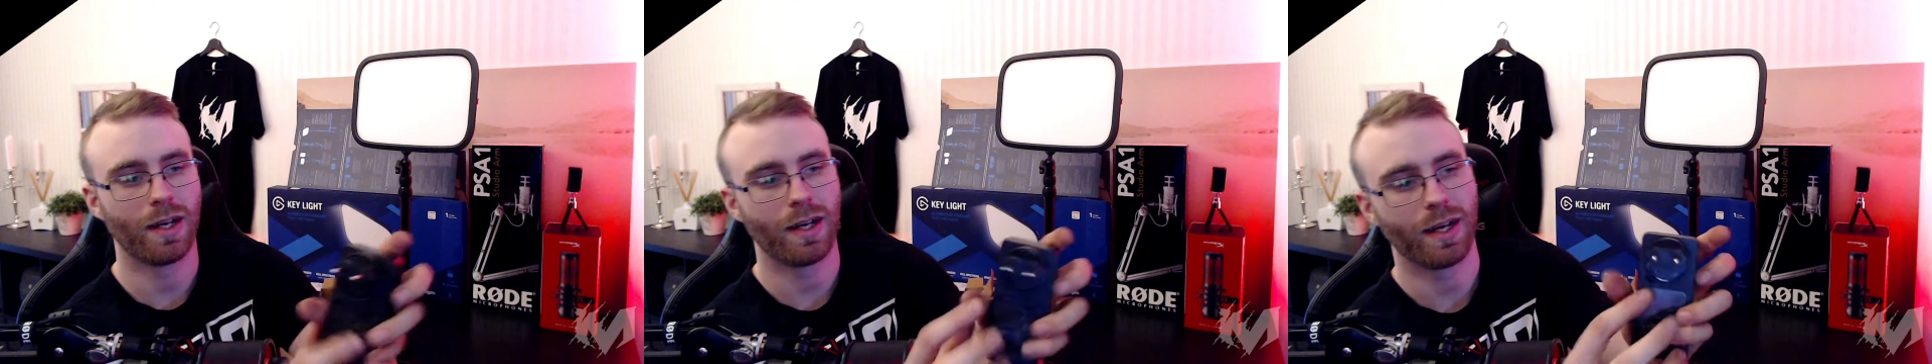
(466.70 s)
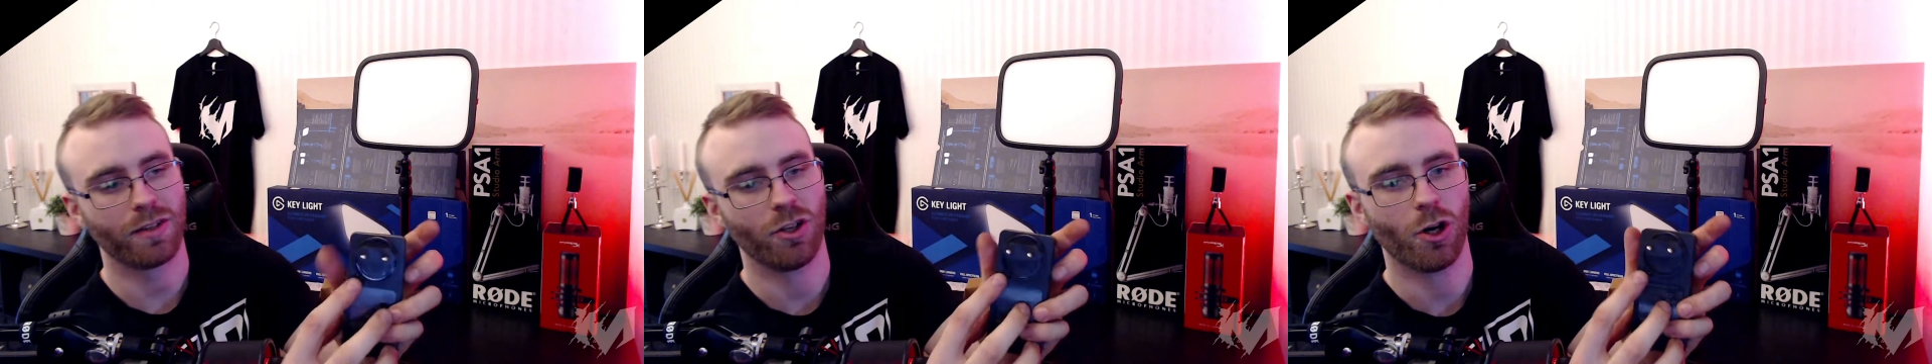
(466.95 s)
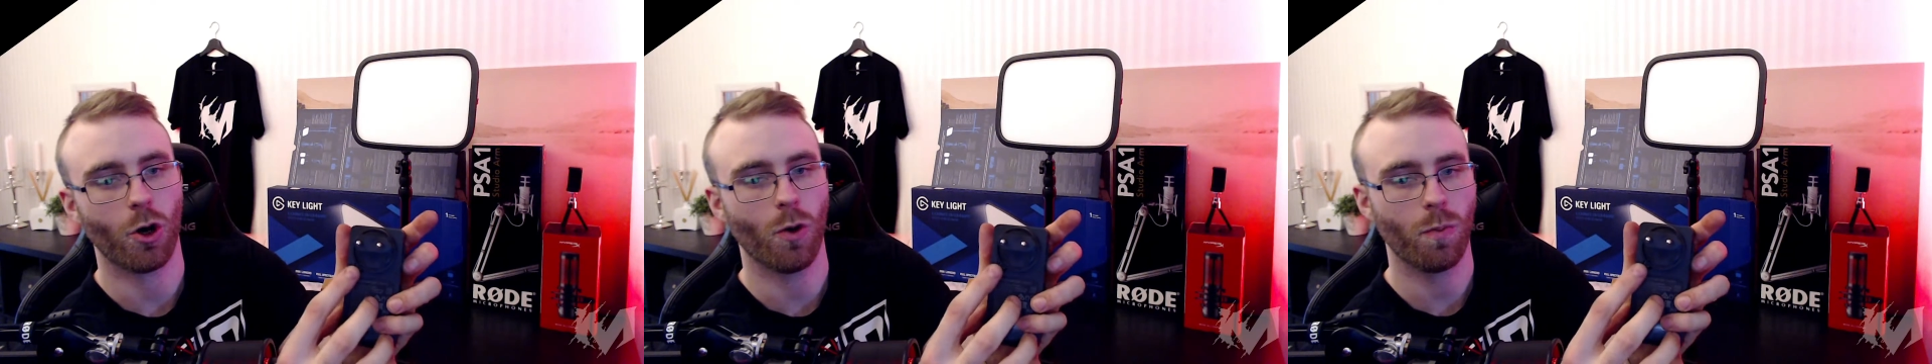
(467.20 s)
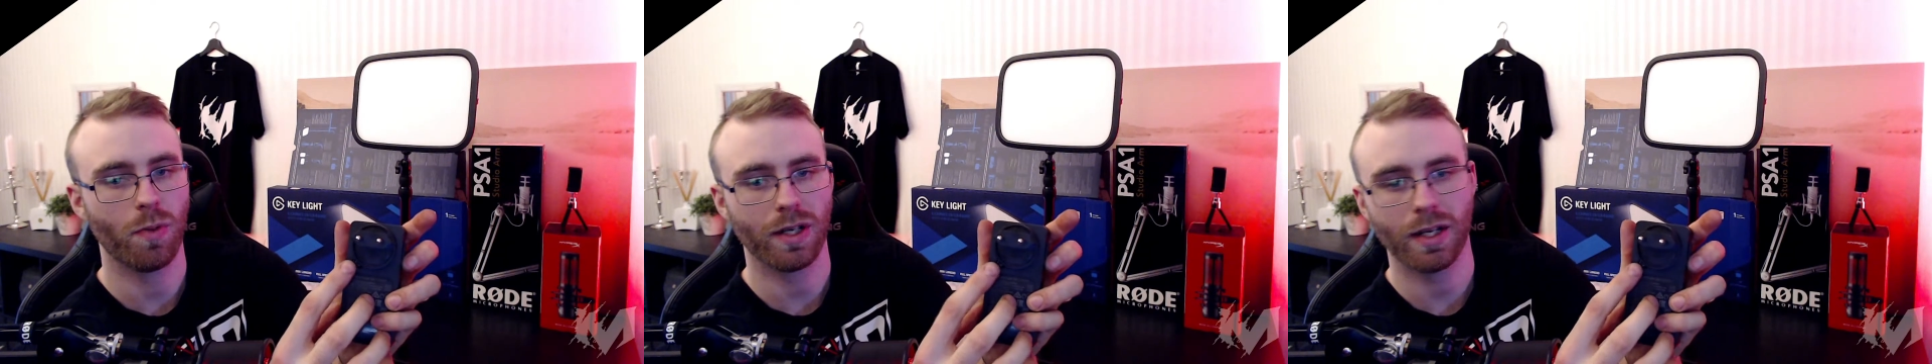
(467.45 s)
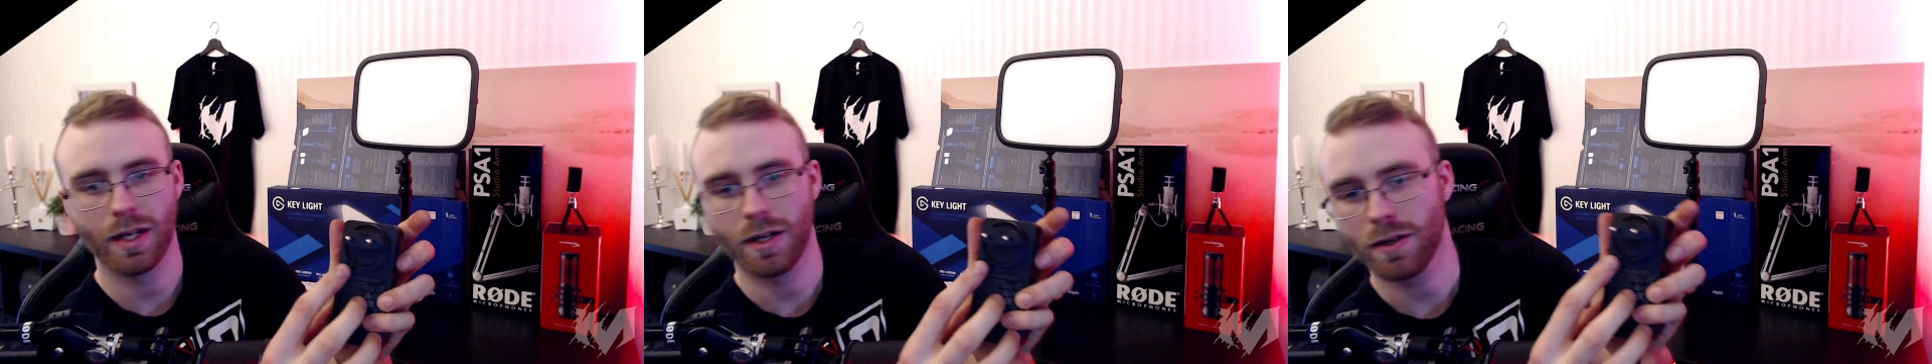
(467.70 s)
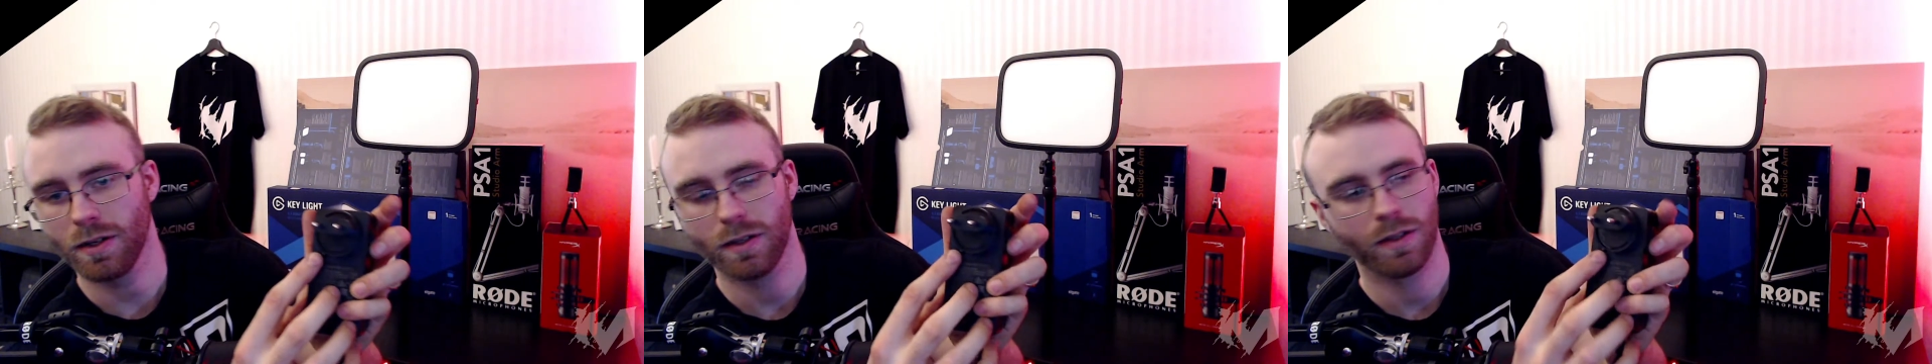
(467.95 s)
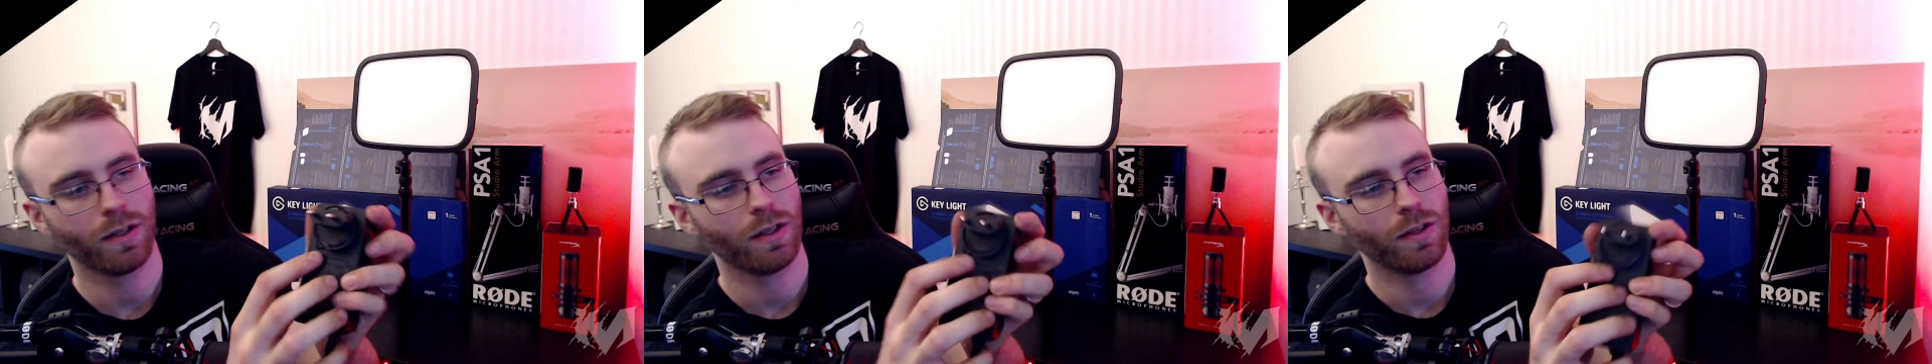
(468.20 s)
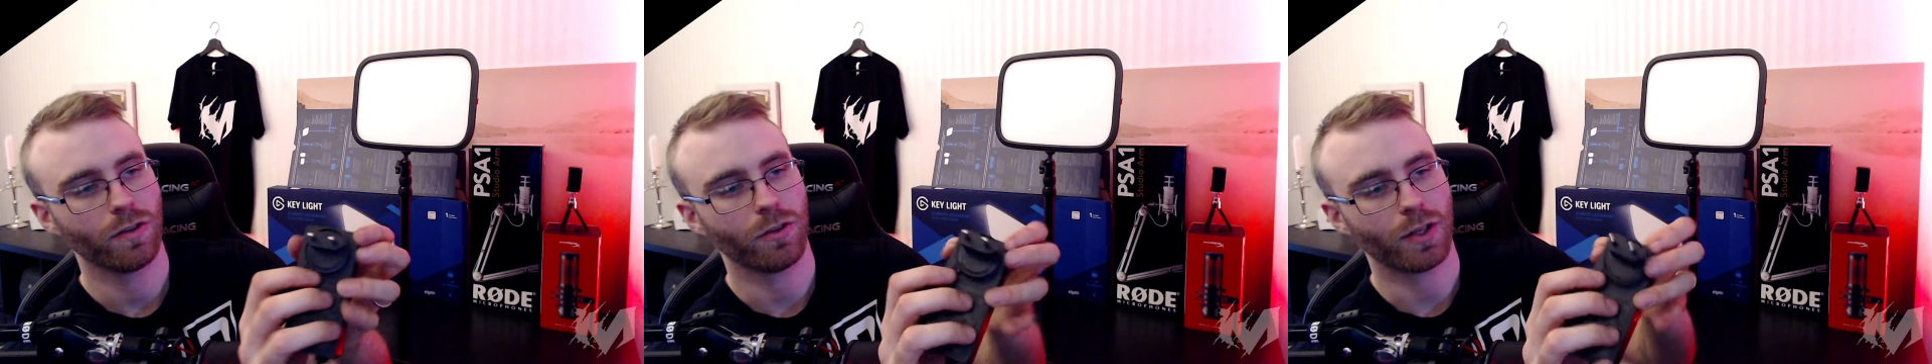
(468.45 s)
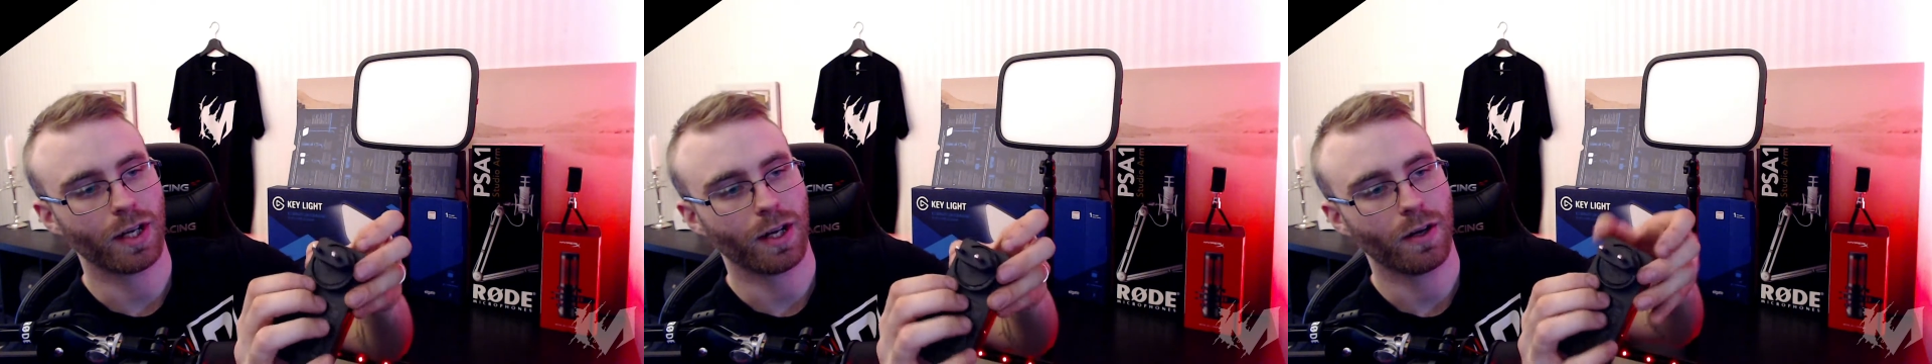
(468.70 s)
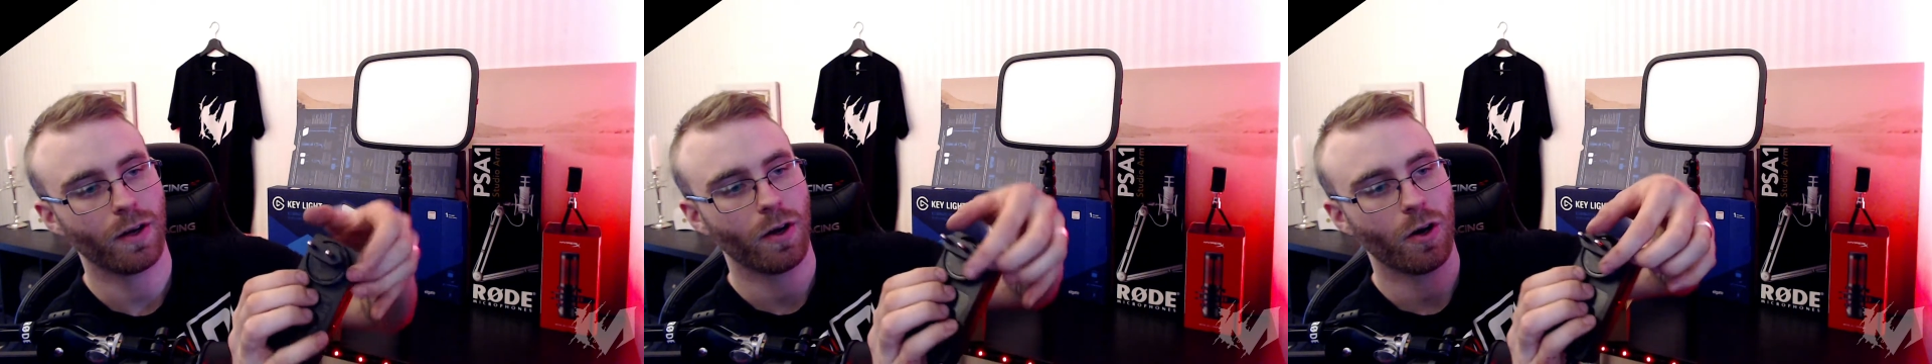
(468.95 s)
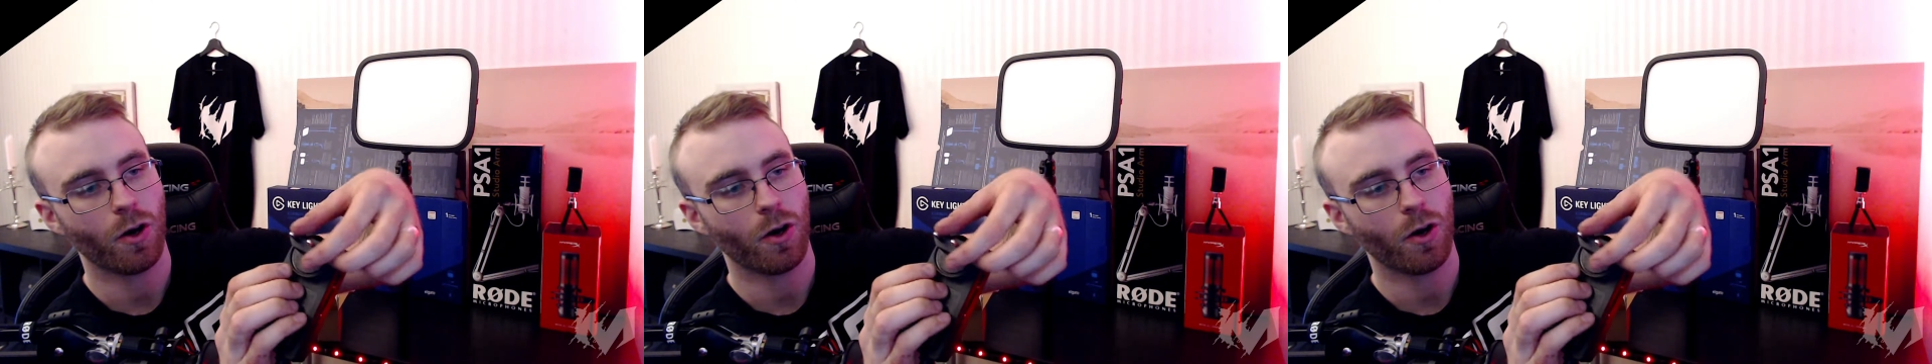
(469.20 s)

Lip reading: actually opening here. So you can